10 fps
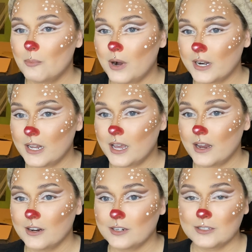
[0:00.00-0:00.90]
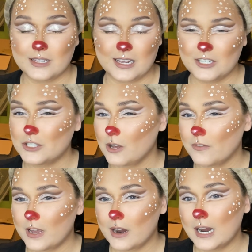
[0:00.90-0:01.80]
body care /
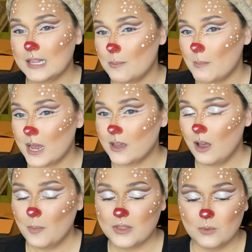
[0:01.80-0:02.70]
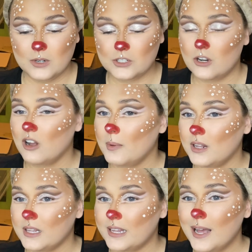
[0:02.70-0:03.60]
self-care, and then makeup, and then we just talk about it
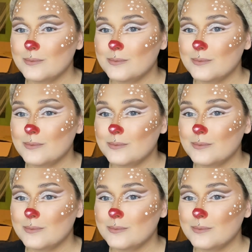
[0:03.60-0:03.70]
like that.